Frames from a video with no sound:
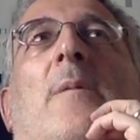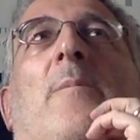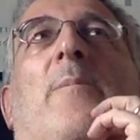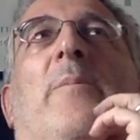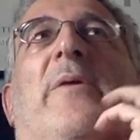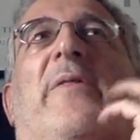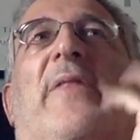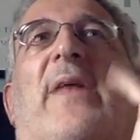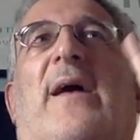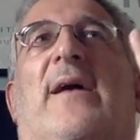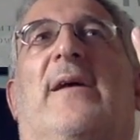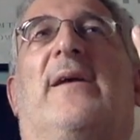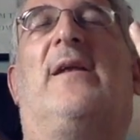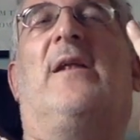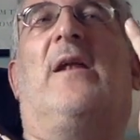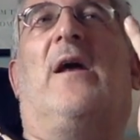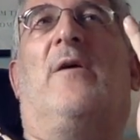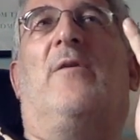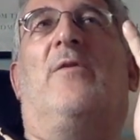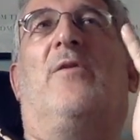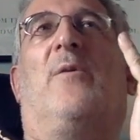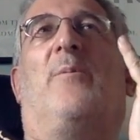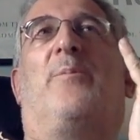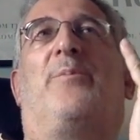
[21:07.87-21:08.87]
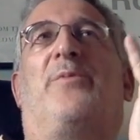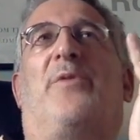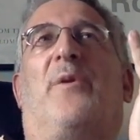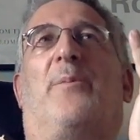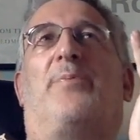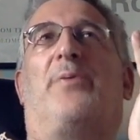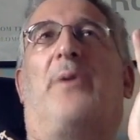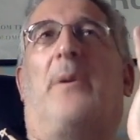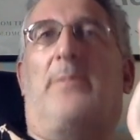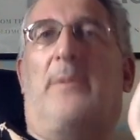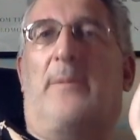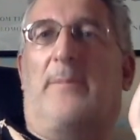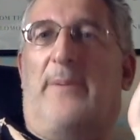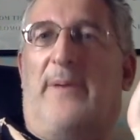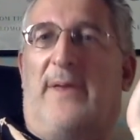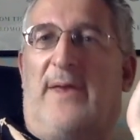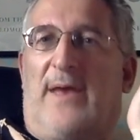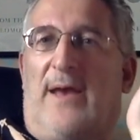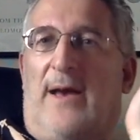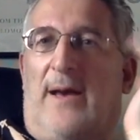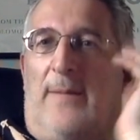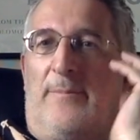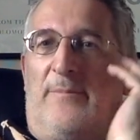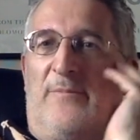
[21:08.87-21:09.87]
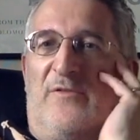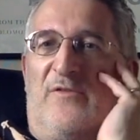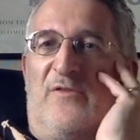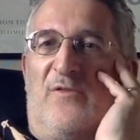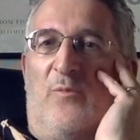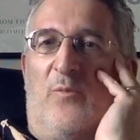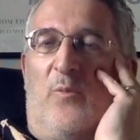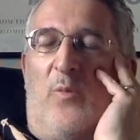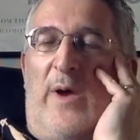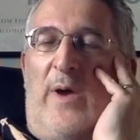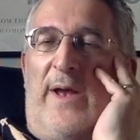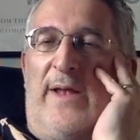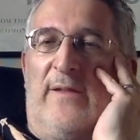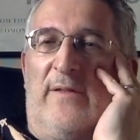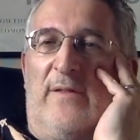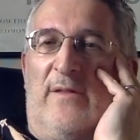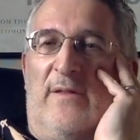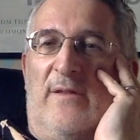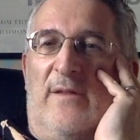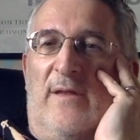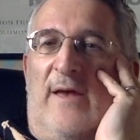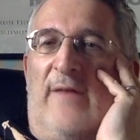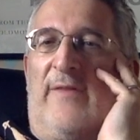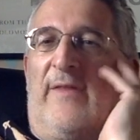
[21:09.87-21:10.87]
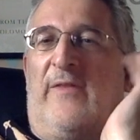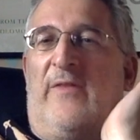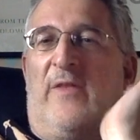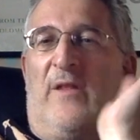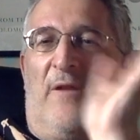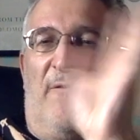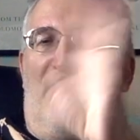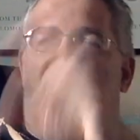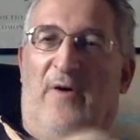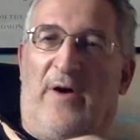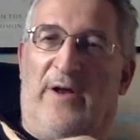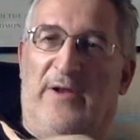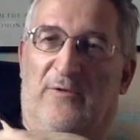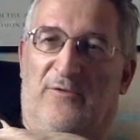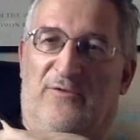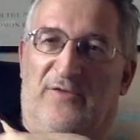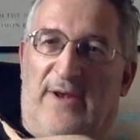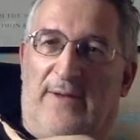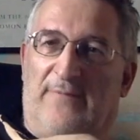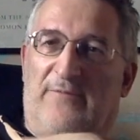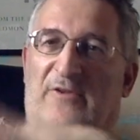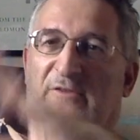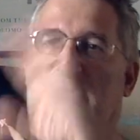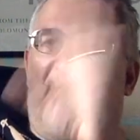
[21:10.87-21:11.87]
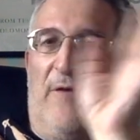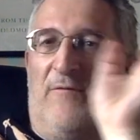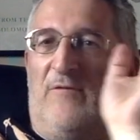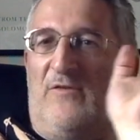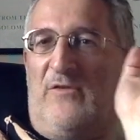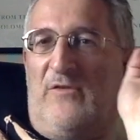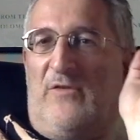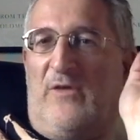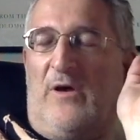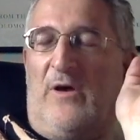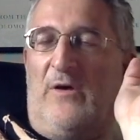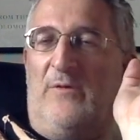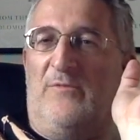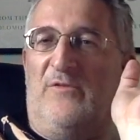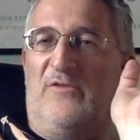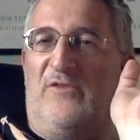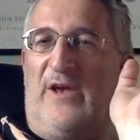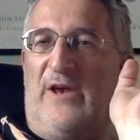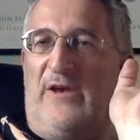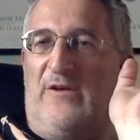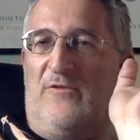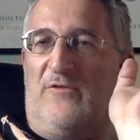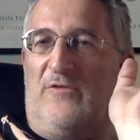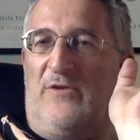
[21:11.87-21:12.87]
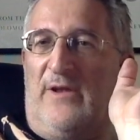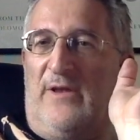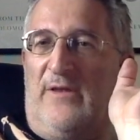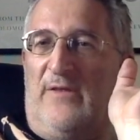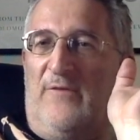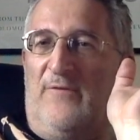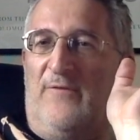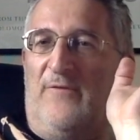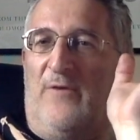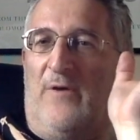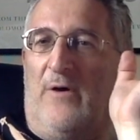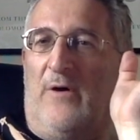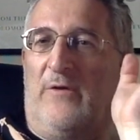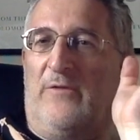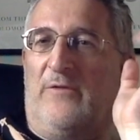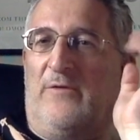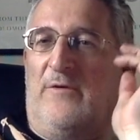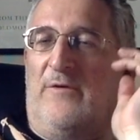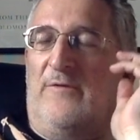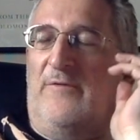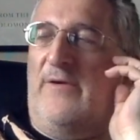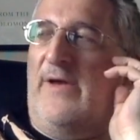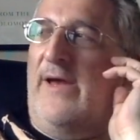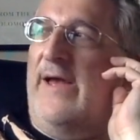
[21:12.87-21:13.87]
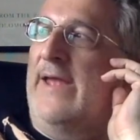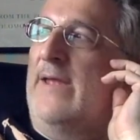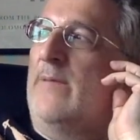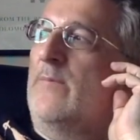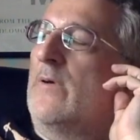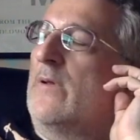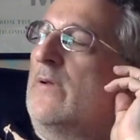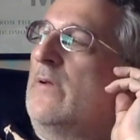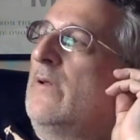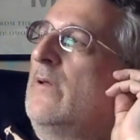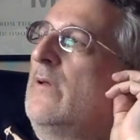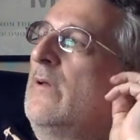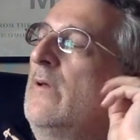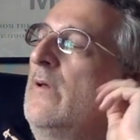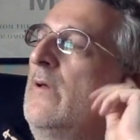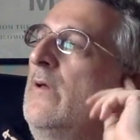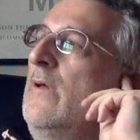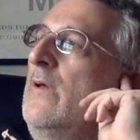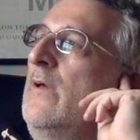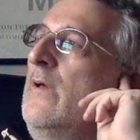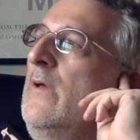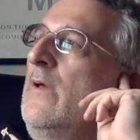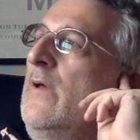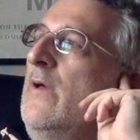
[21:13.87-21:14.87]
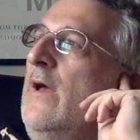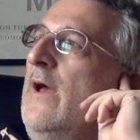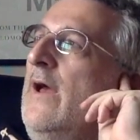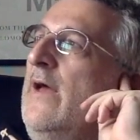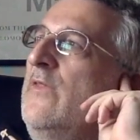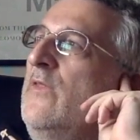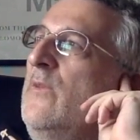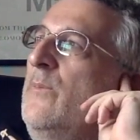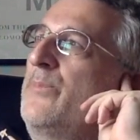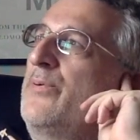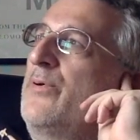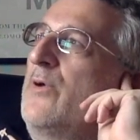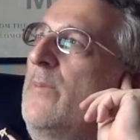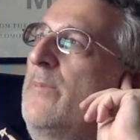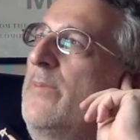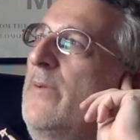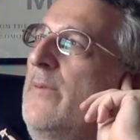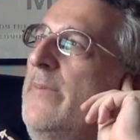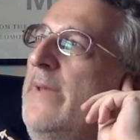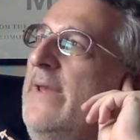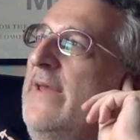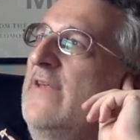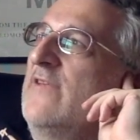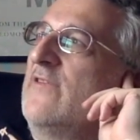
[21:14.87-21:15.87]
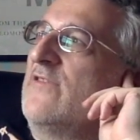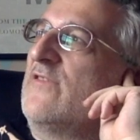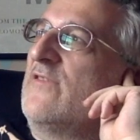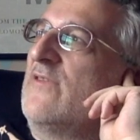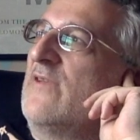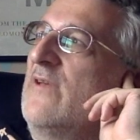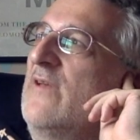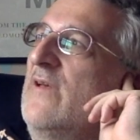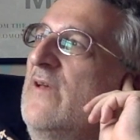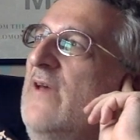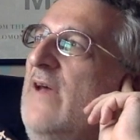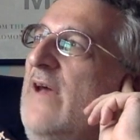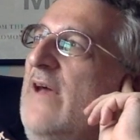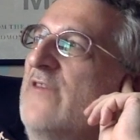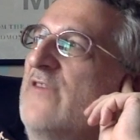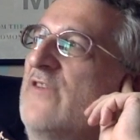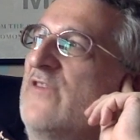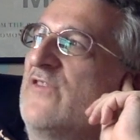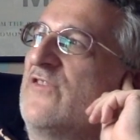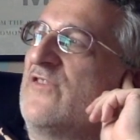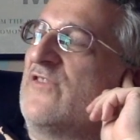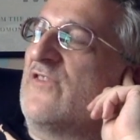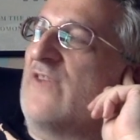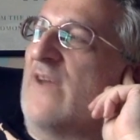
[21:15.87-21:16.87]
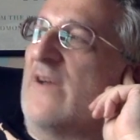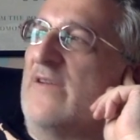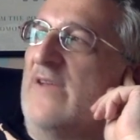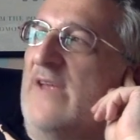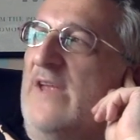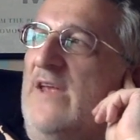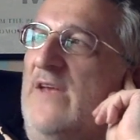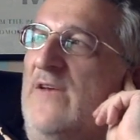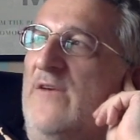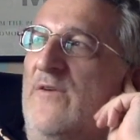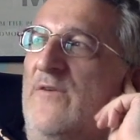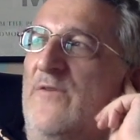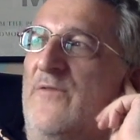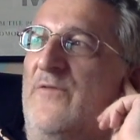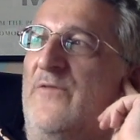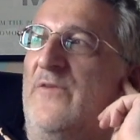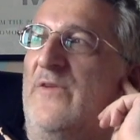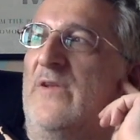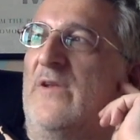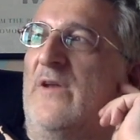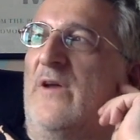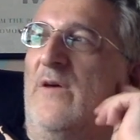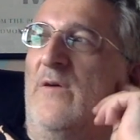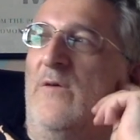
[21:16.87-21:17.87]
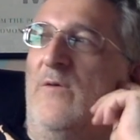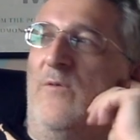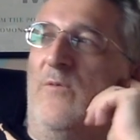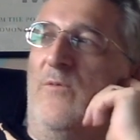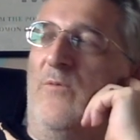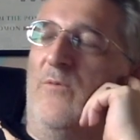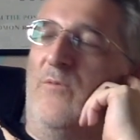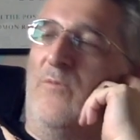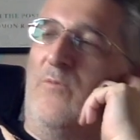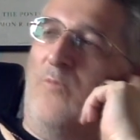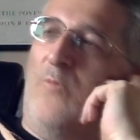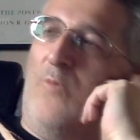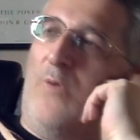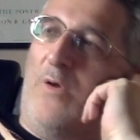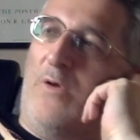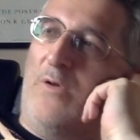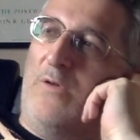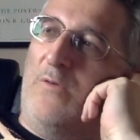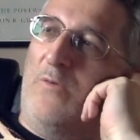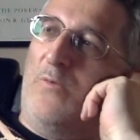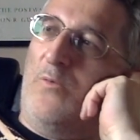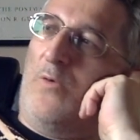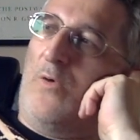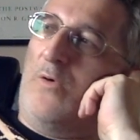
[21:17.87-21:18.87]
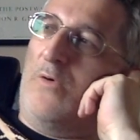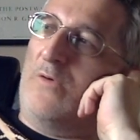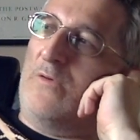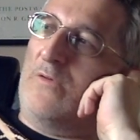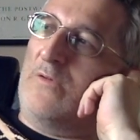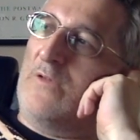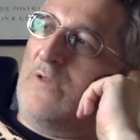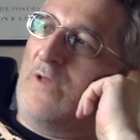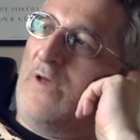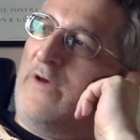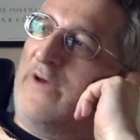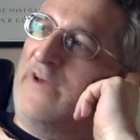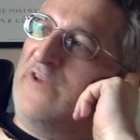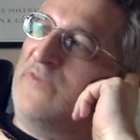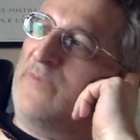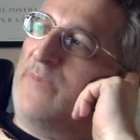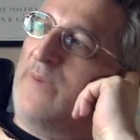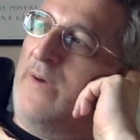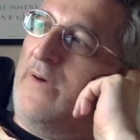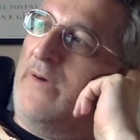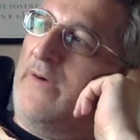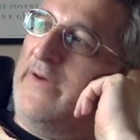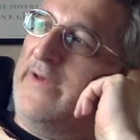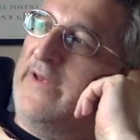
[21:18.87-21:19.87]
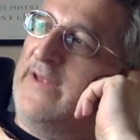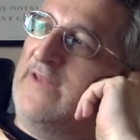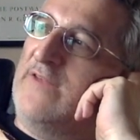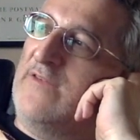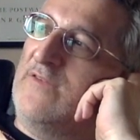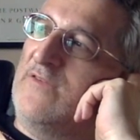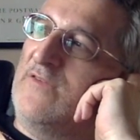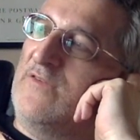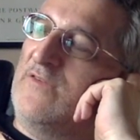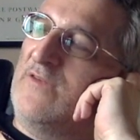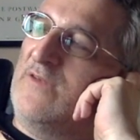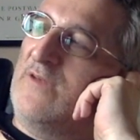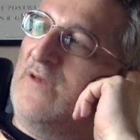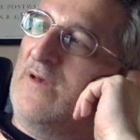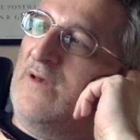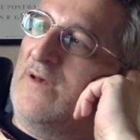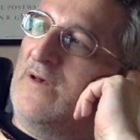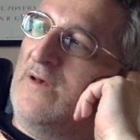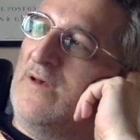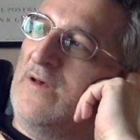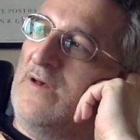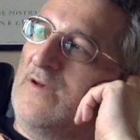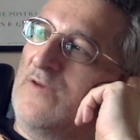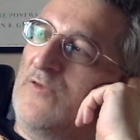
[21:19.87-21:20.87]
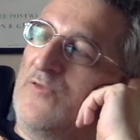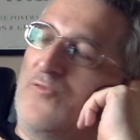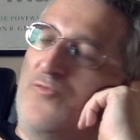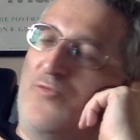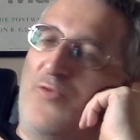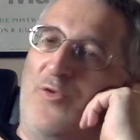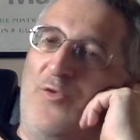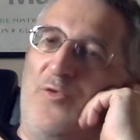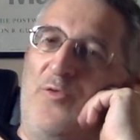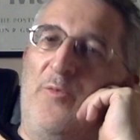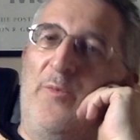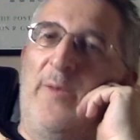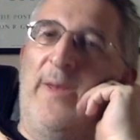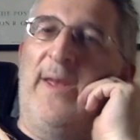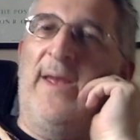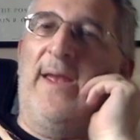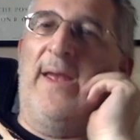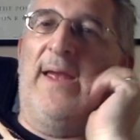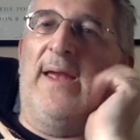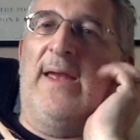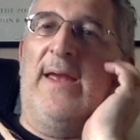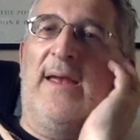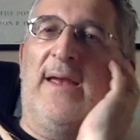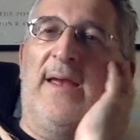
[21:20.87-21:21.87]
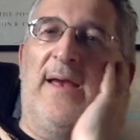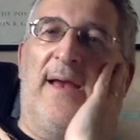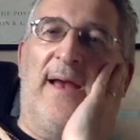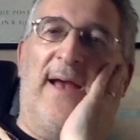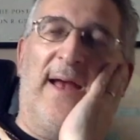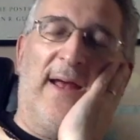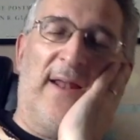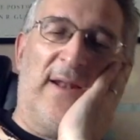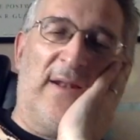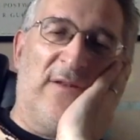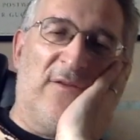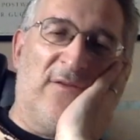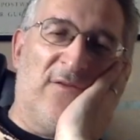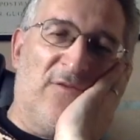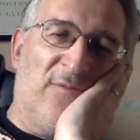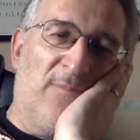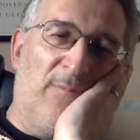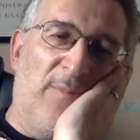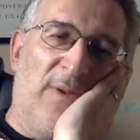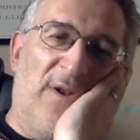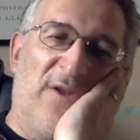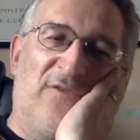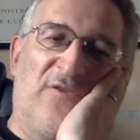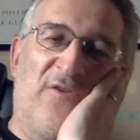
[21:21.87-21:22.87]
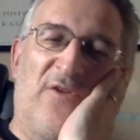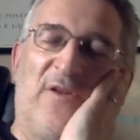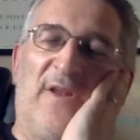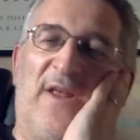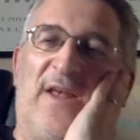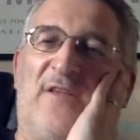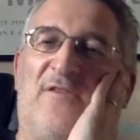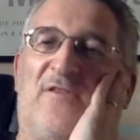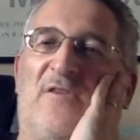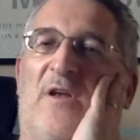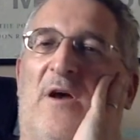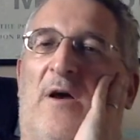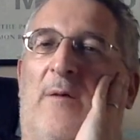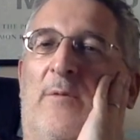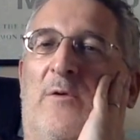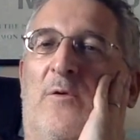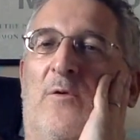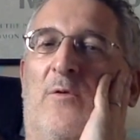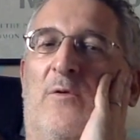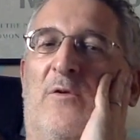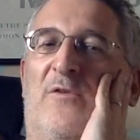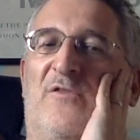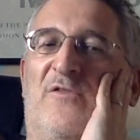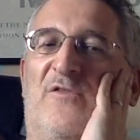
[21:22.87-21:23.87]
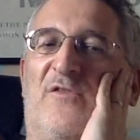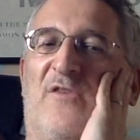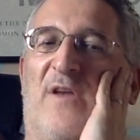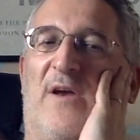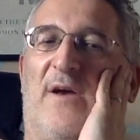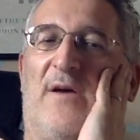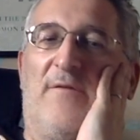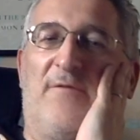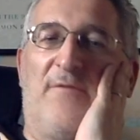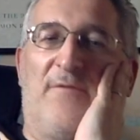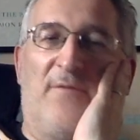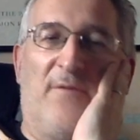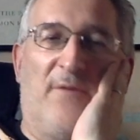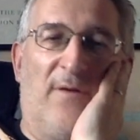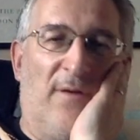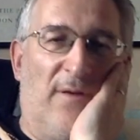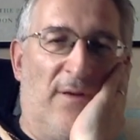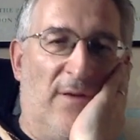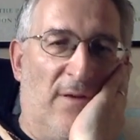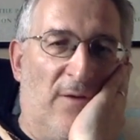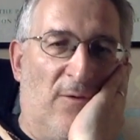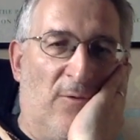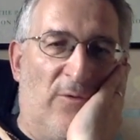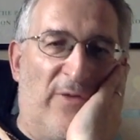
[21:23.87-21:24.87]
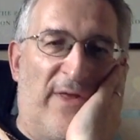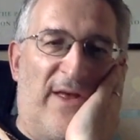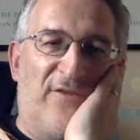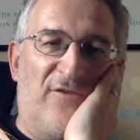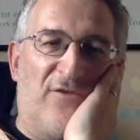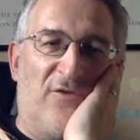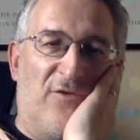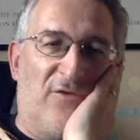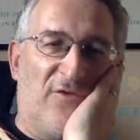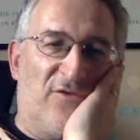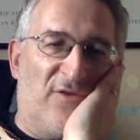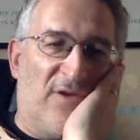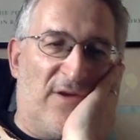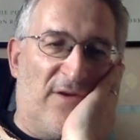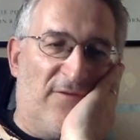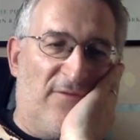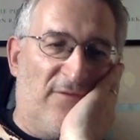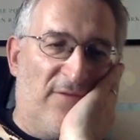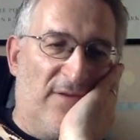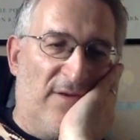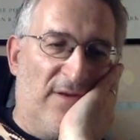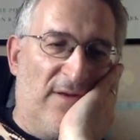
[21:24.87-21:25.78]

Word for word: but that you know the the problem becomes when and then the final chapter is given to the Home Secretary, the father of Eamonn, and the problem is as a study of you know what what lies behind uh, grooming and militant Islam and all this stuff, all that sort of stuff.